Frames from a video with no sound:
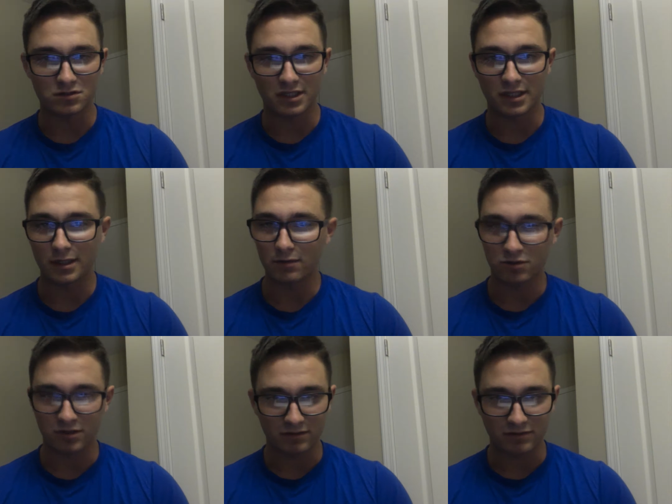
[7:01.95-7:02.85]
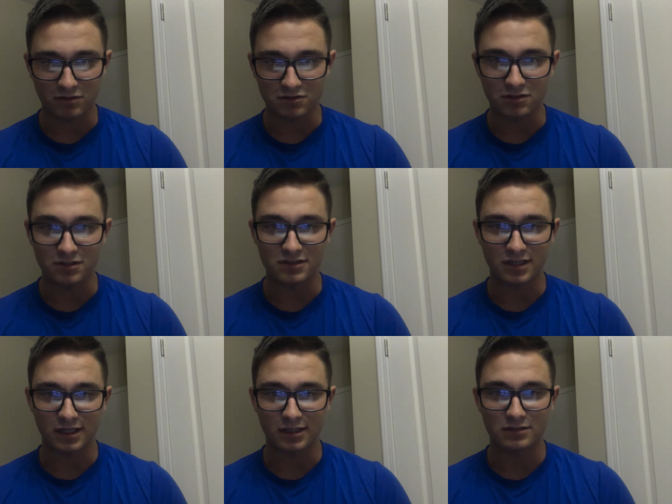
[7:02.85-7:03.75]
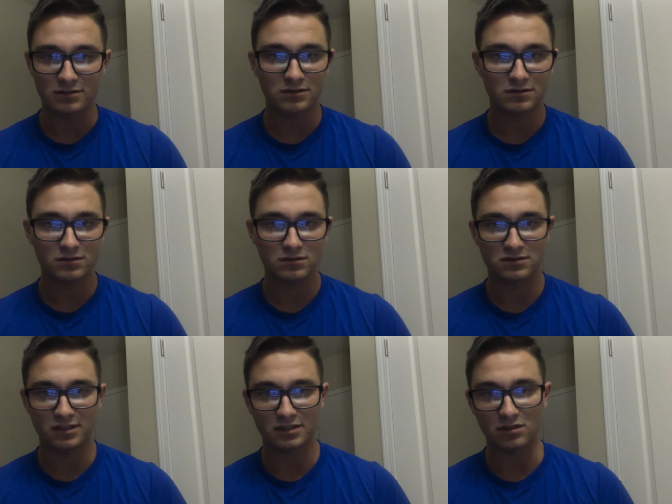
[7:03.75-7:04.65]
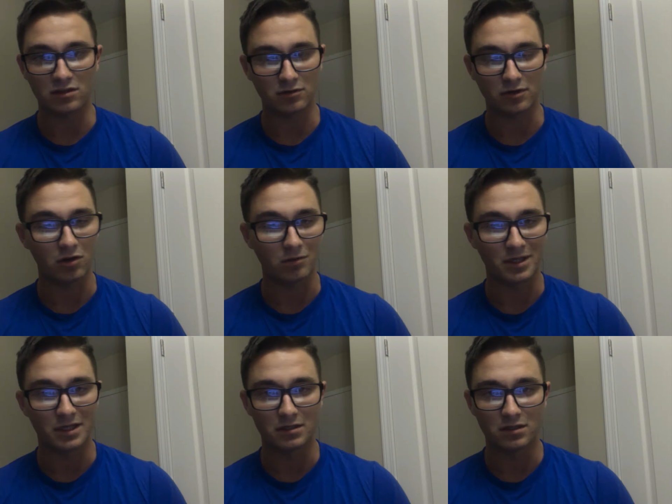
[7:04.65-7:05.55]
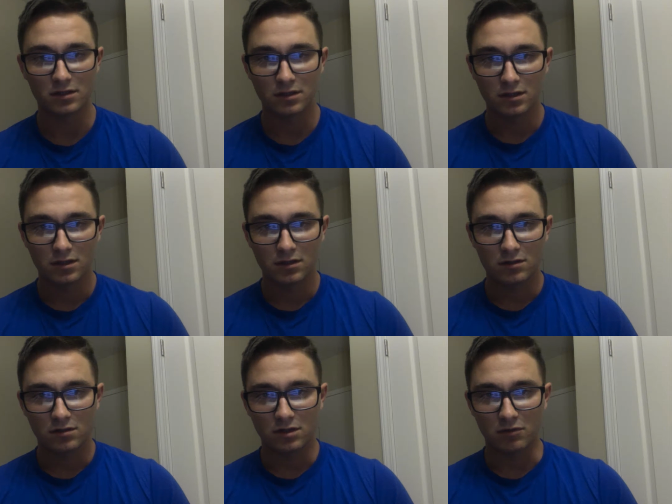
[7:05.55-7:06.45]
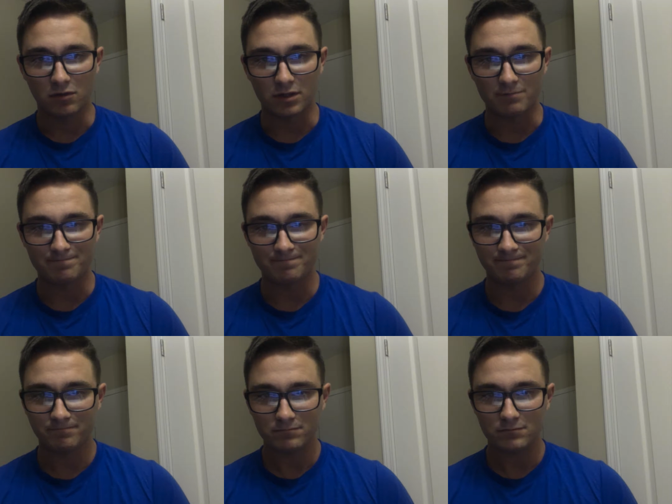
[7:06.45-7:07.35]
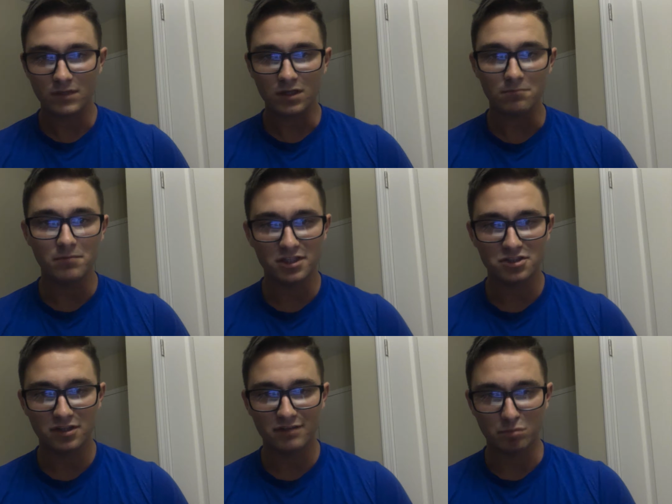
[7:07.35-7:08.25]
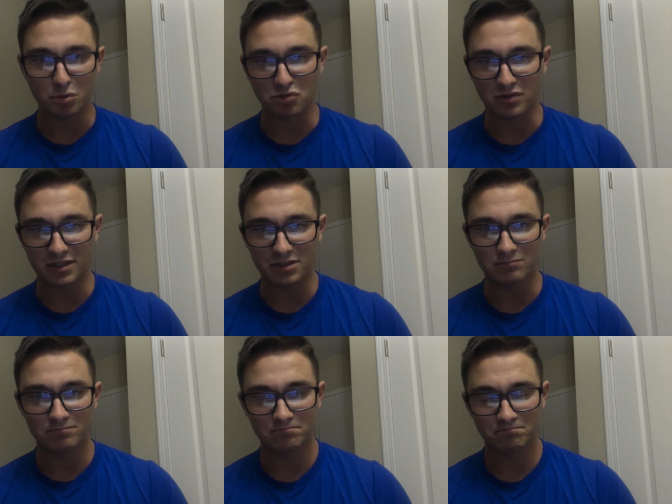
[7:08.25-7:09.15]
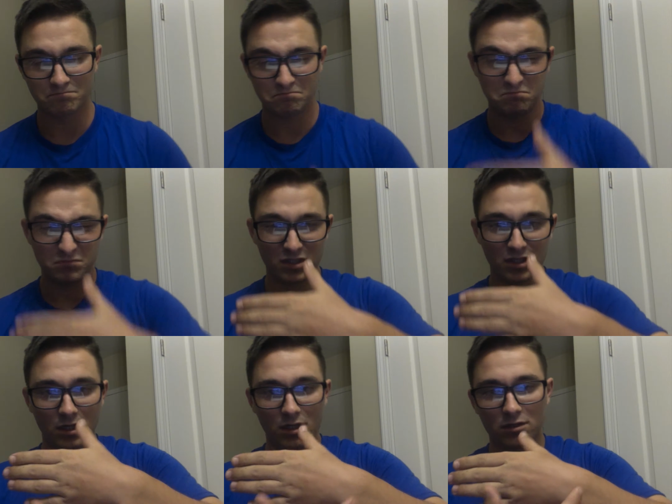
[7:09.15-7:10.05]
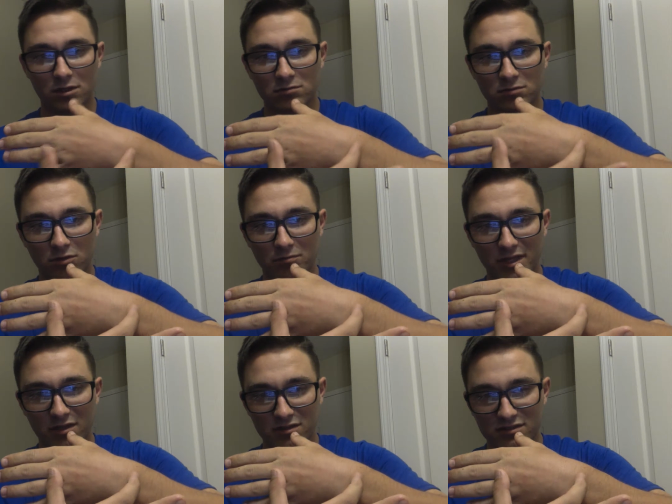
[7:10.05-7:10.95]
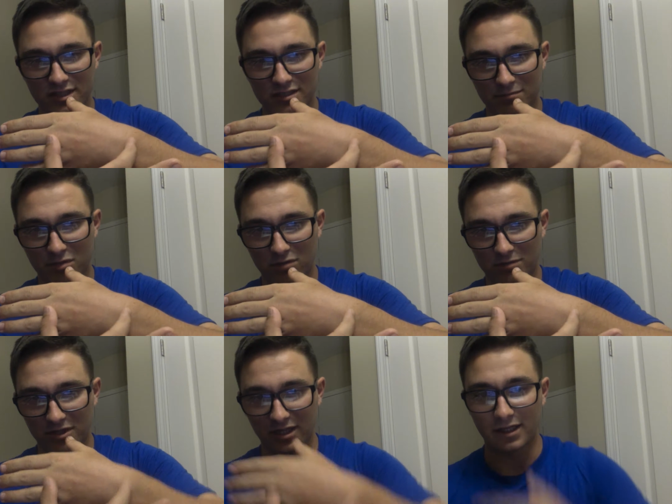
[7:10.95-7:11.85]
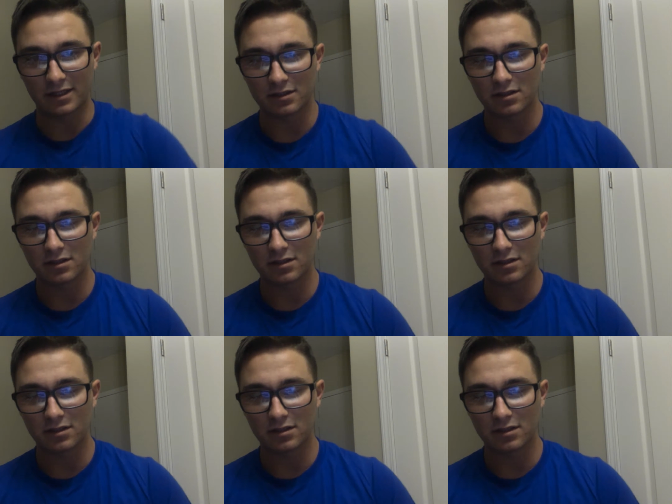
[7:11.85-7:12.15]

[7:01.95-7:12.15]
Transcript: hit it within the first 30 seconds. Set the hook, reel them in. Then you want to make sure you have a bluegill, I don't know, no bigger than the size of the palm of your hand.